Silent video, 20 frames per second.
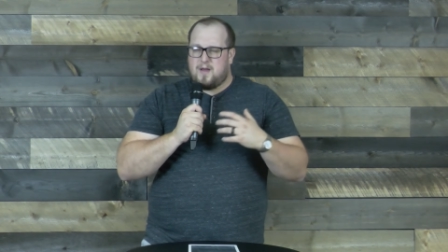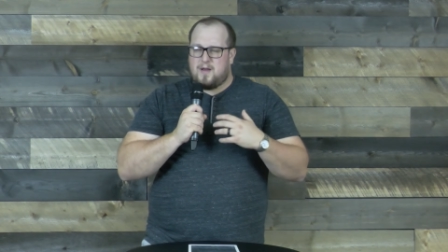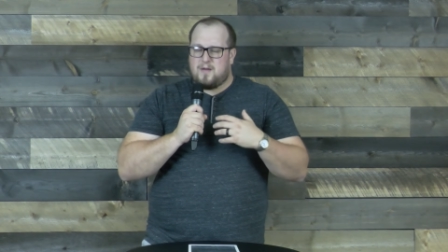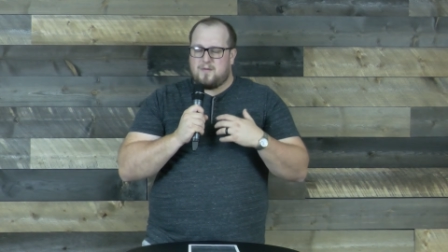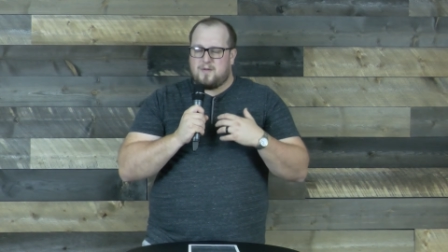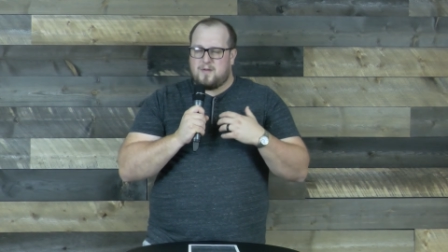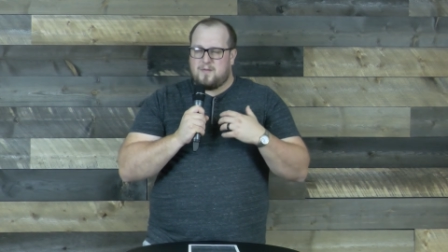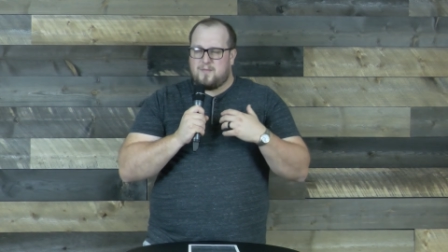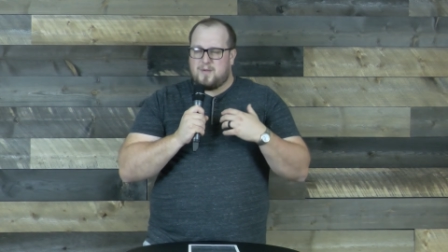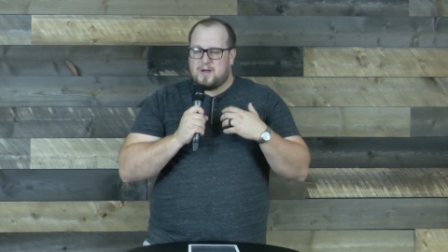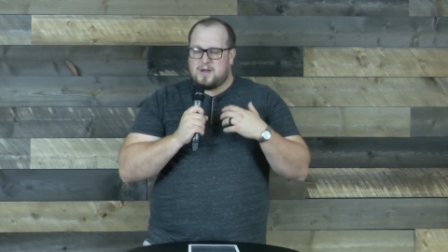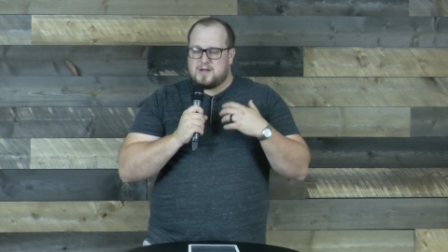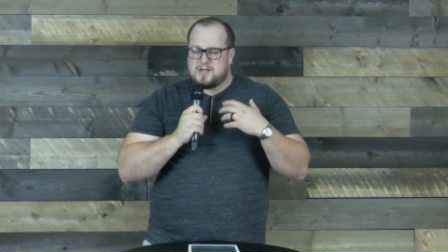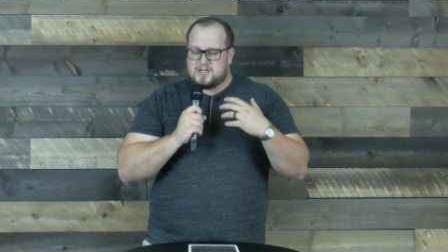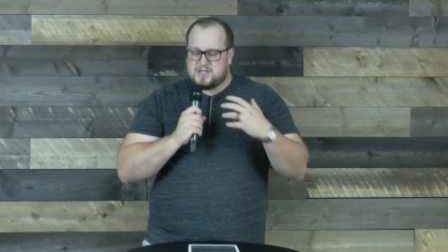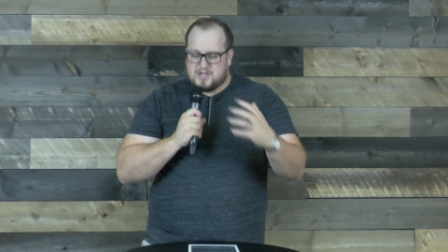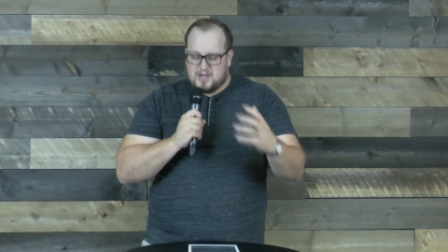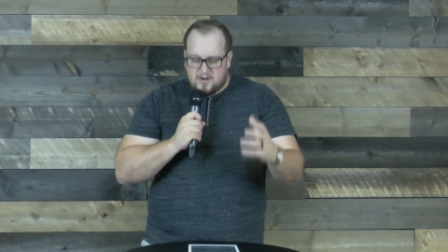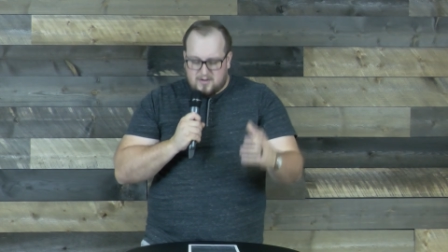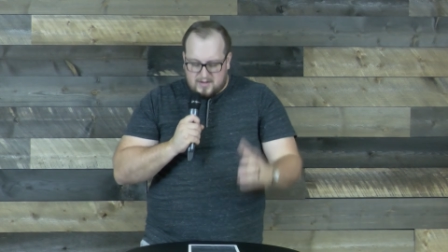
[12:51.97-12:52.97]
am I going to
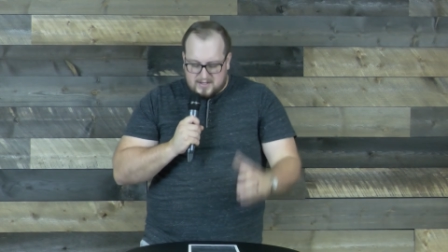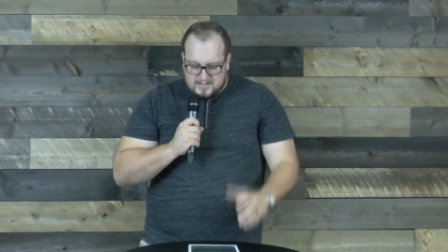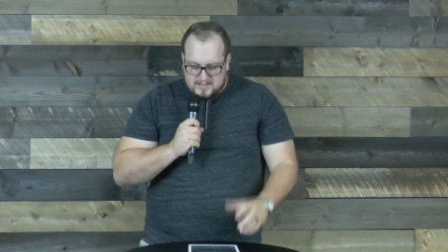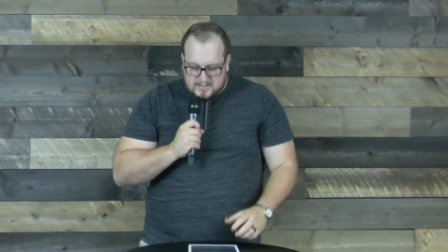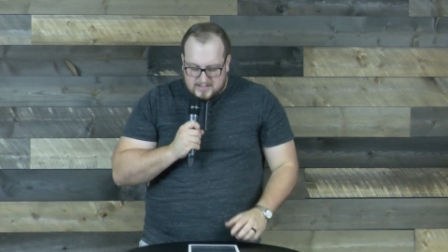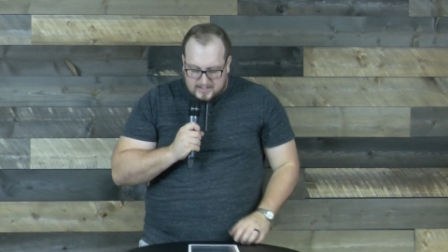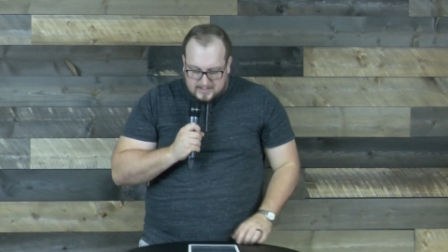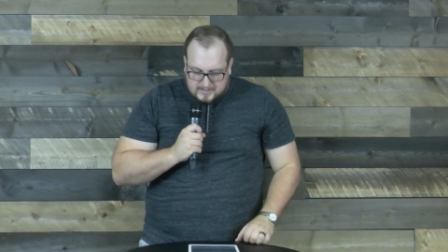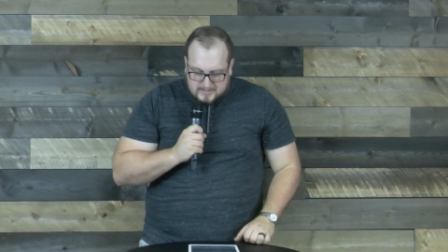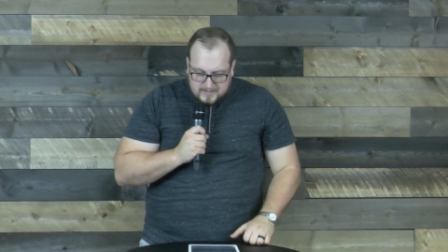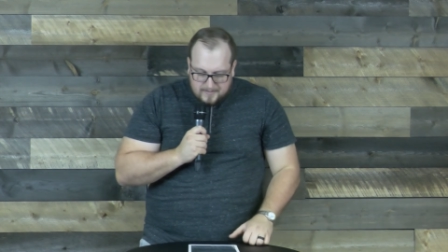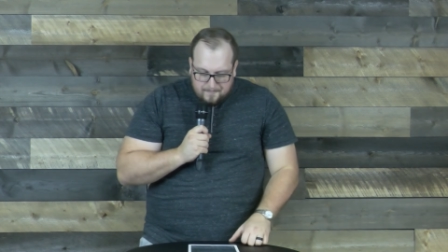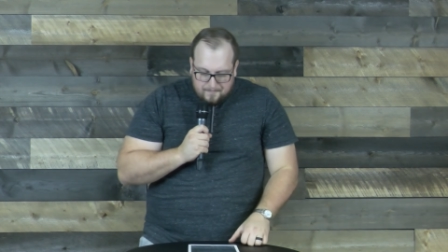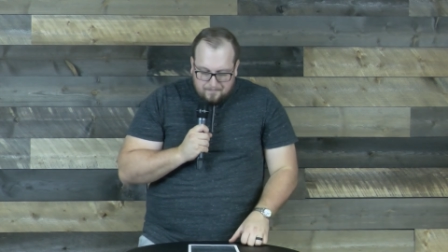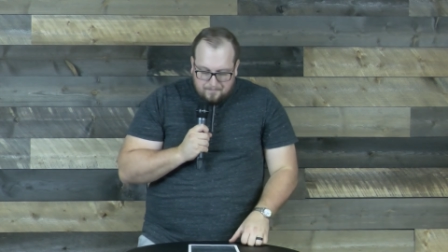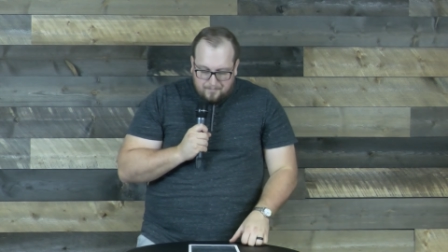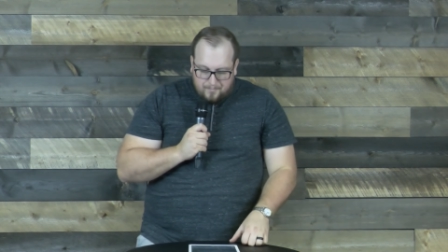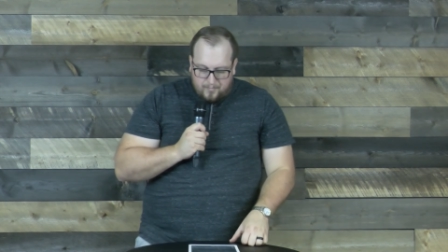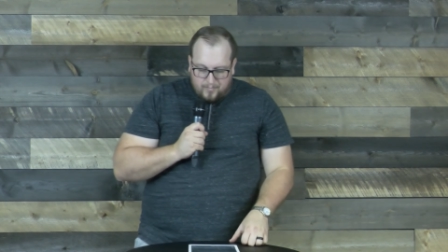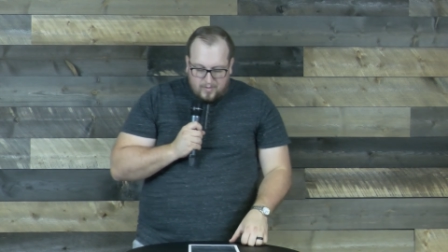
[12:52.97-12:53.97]
share these things?
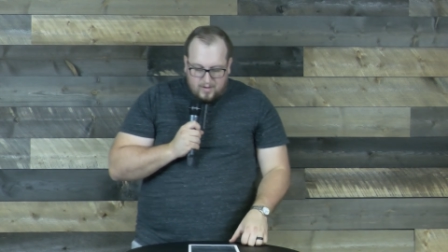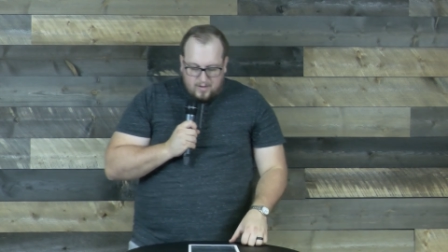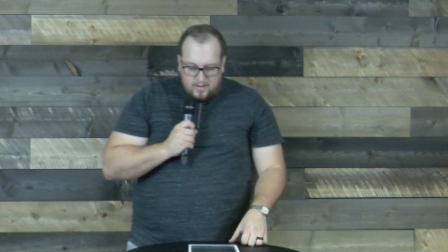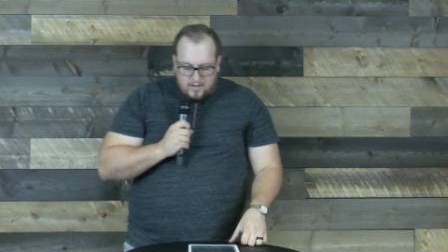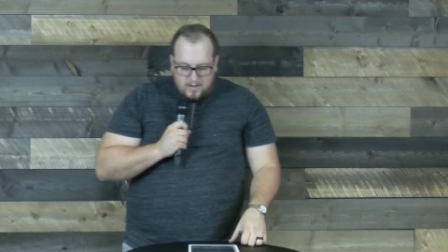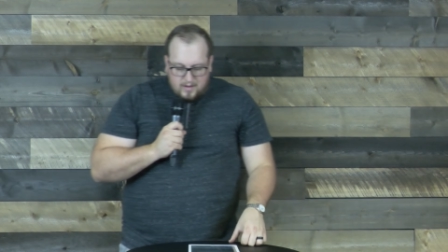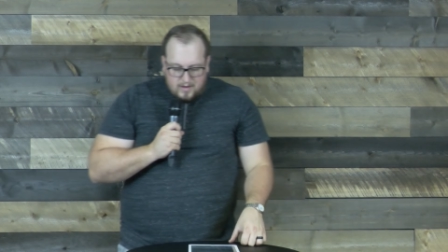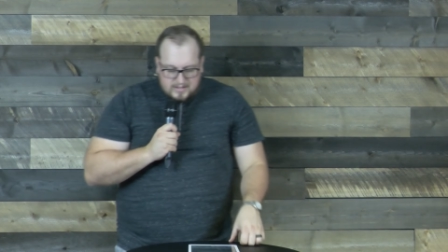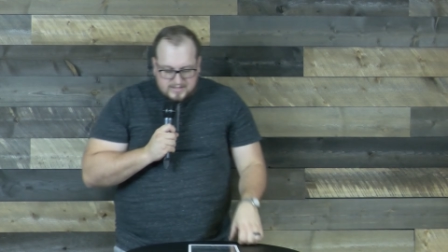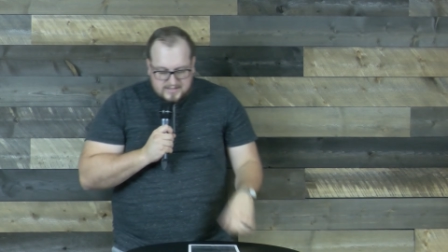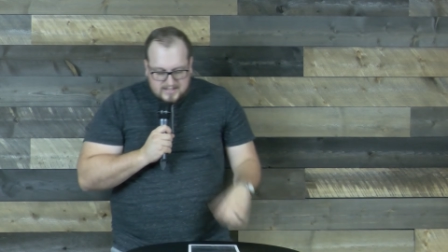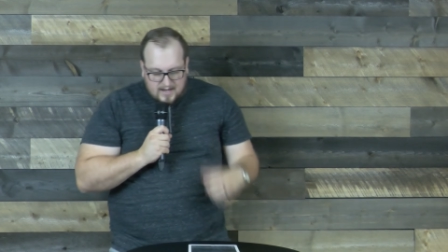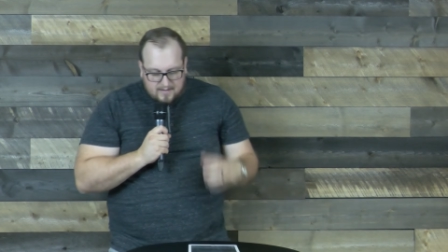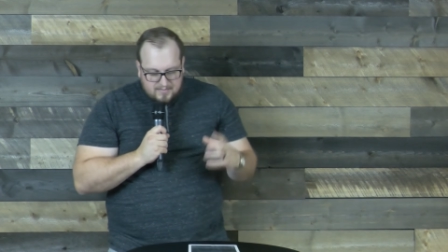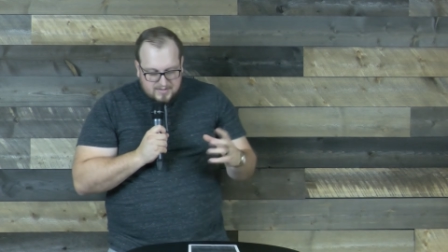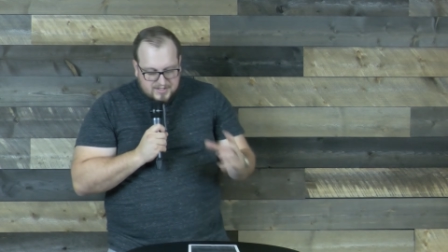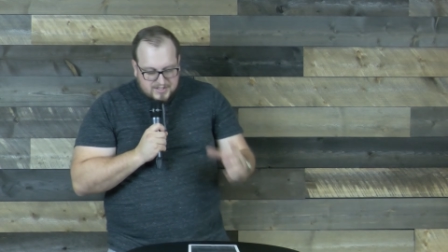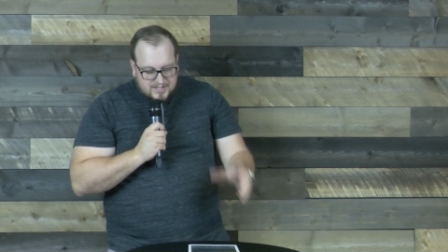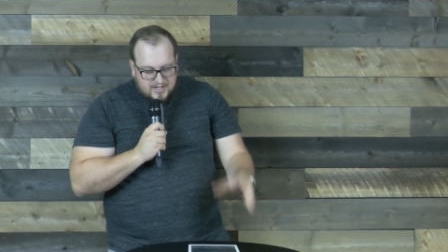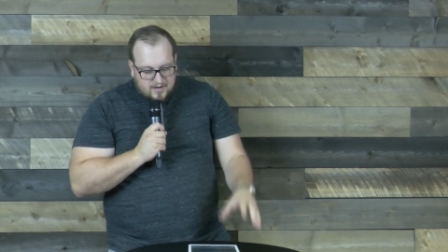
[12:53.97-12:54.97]
It's
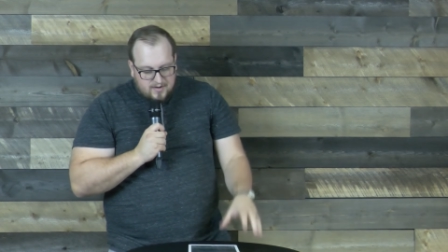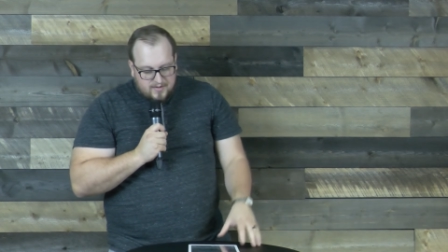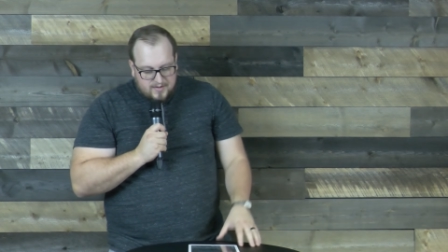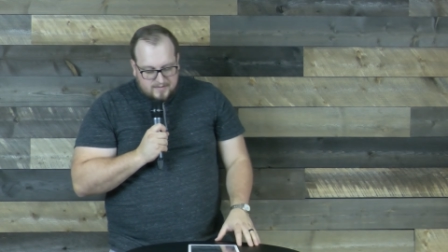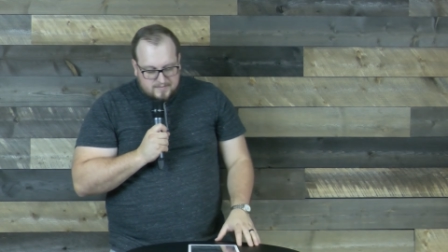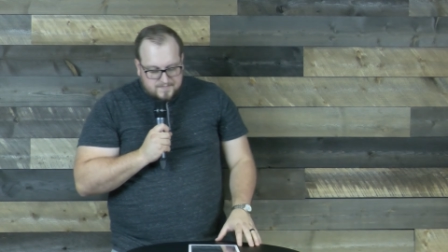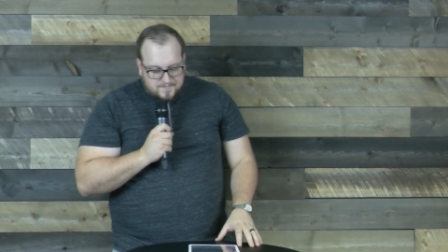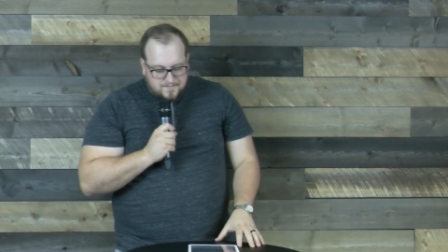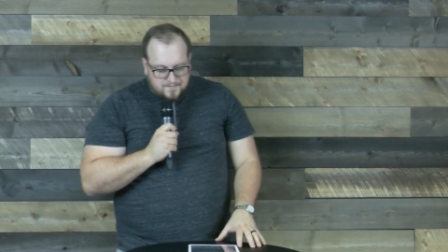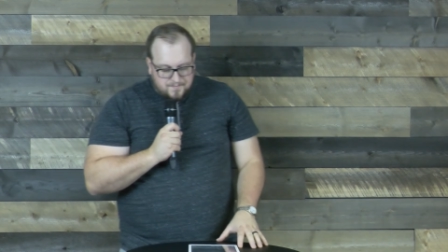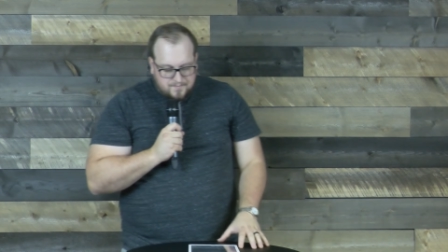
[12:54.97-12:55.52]
time to share them.